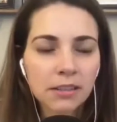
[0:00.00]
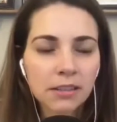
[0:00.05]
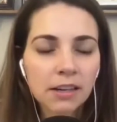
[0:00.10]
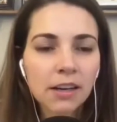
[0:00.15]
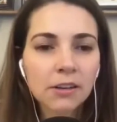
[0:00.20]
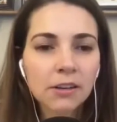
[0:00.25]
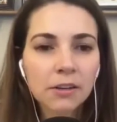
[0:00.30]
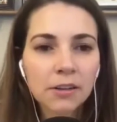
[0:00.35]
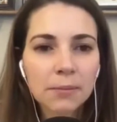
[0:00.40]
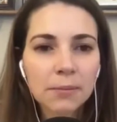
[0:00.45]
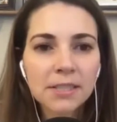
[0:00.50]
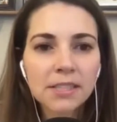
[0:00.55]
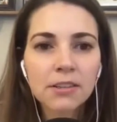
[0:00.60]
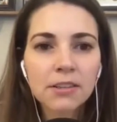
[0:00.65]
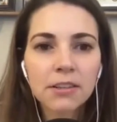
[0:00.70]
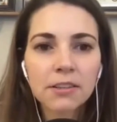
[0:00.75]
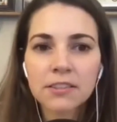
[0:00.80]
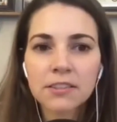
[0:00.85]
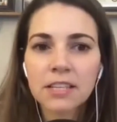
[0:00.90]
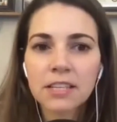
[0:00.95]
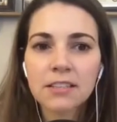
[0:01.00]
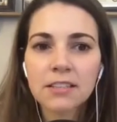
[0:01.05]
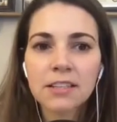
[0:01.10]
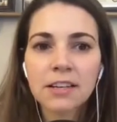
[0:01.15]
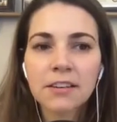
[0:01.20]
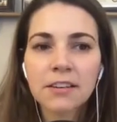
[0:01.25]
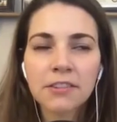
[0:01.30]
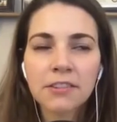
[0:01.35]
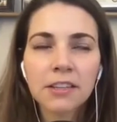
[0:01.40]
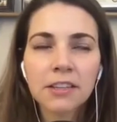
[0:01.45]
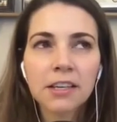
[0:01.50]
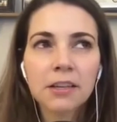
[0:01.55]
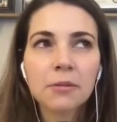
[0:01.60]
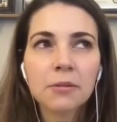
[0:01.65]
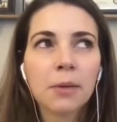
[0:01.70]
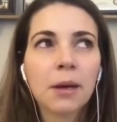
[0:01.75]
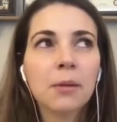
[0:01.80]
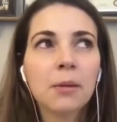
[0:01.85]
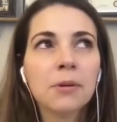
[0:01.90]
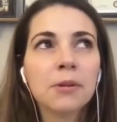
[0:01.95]
Yeah, no, that makes a lot of sense. And I feel like it
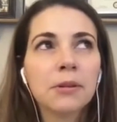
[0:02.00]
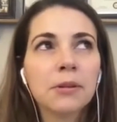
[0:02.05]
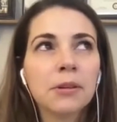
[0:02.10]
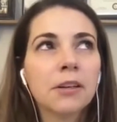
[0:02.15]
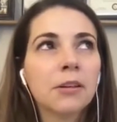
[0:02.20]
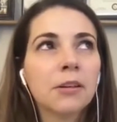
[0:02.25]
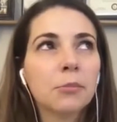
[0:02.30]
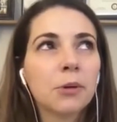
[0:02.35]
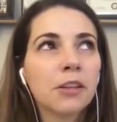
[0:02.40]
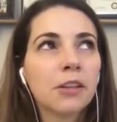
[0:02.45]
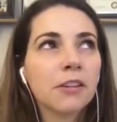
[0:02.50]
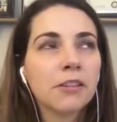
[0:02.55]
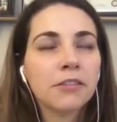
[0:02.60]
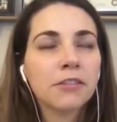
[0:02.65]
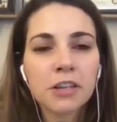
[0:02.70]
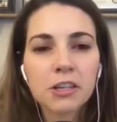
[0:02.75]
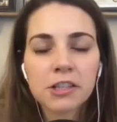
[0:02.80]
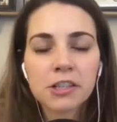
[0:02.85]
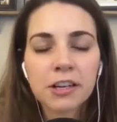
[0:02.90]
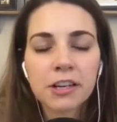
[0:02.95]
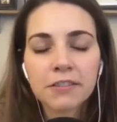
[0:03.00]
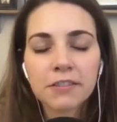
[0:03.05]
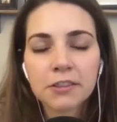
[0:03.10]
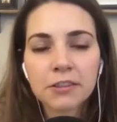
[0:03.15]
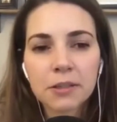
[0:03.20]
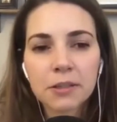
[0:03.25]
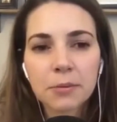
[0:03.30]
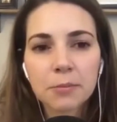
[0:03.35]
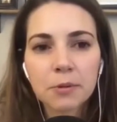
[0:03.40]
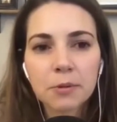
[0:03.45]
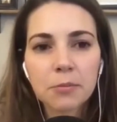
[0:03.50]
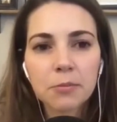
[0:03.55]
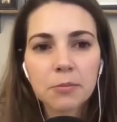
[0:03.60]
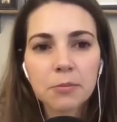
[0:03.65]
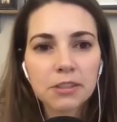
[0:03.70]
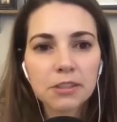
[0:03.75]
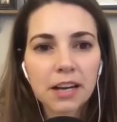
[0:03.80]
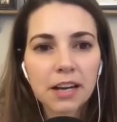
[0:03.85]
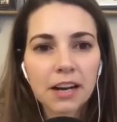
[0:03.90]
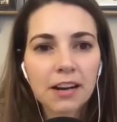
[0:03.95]
might be a breath of fresh air for some
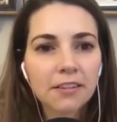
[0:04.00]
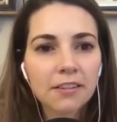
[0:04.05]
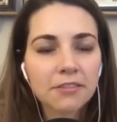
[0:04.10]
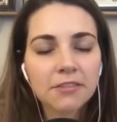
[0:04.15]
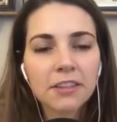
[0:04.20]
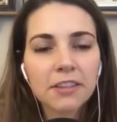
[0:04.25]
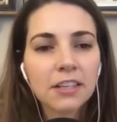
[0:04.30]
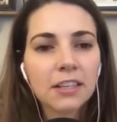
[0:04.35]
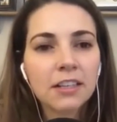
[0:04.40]
people to have